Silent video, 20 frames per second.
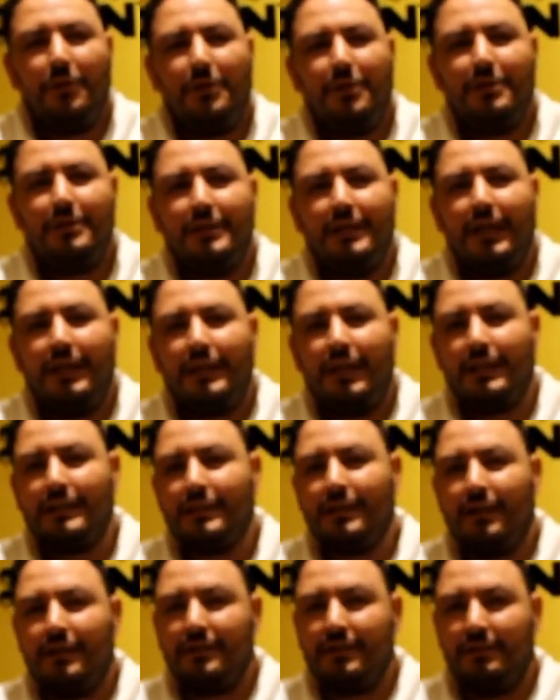We don't see it as
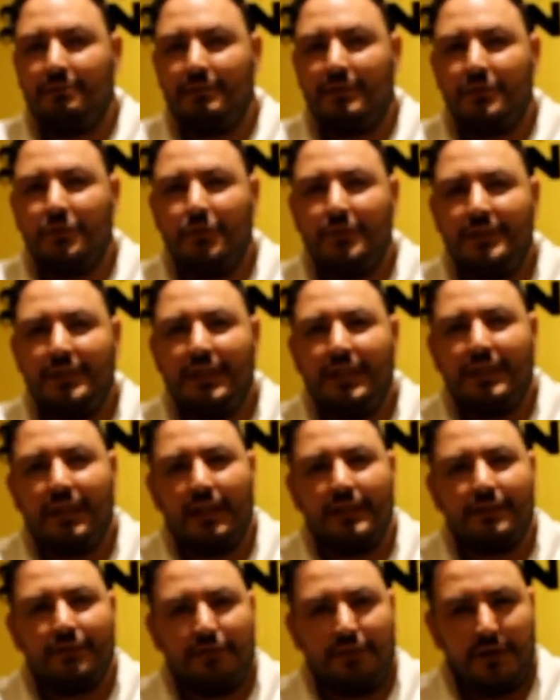customers. We see it
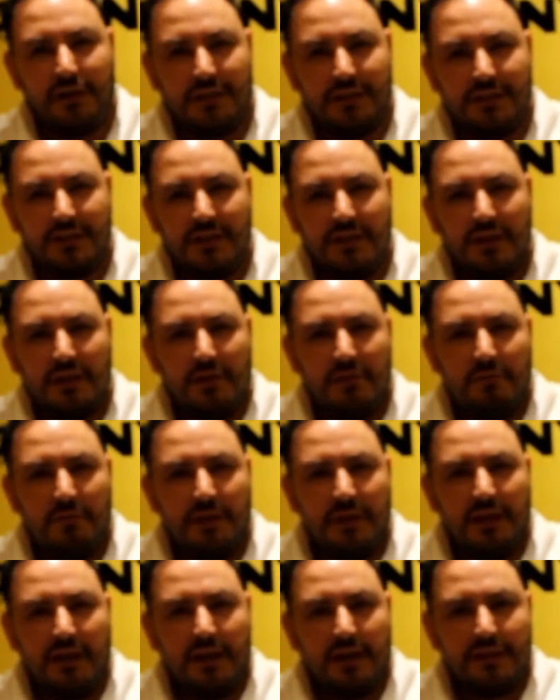as friends.
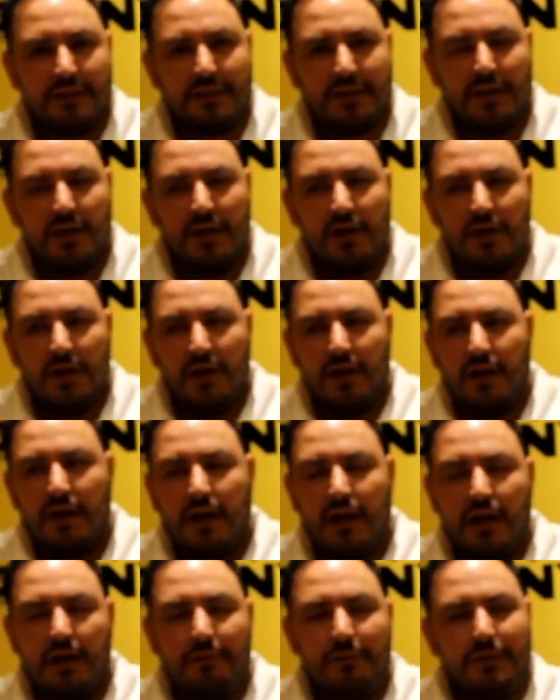Because
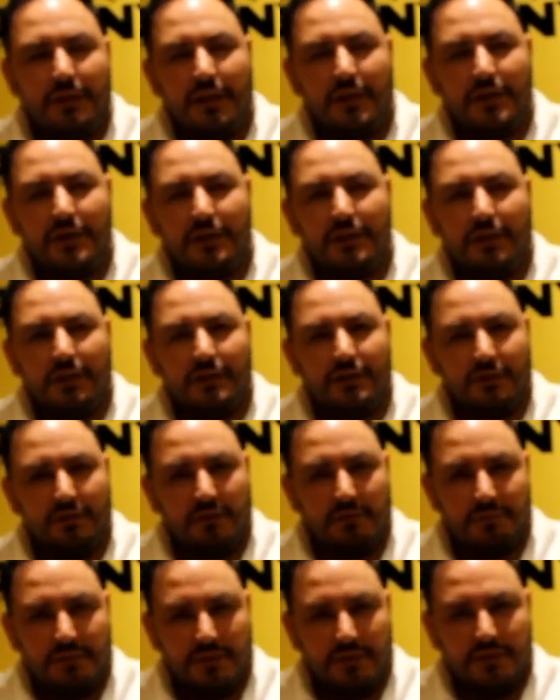every time you talk
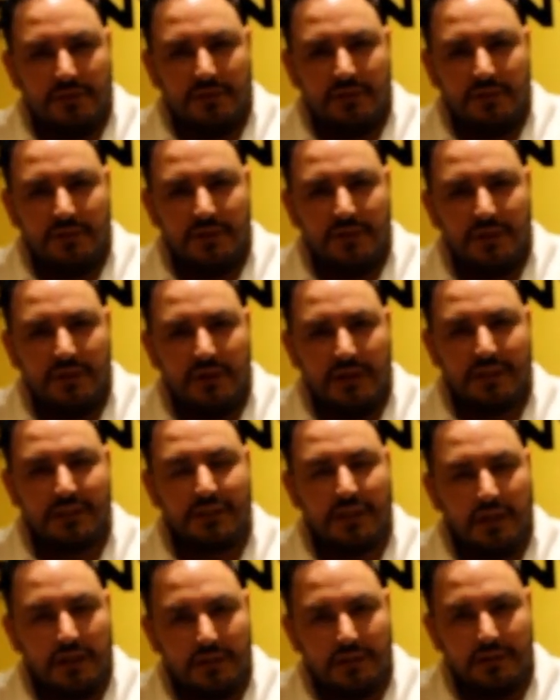to a person, you
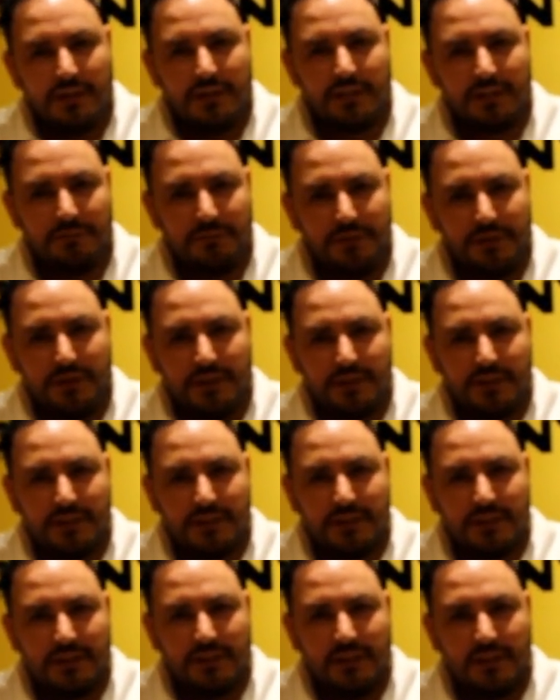exchange experience.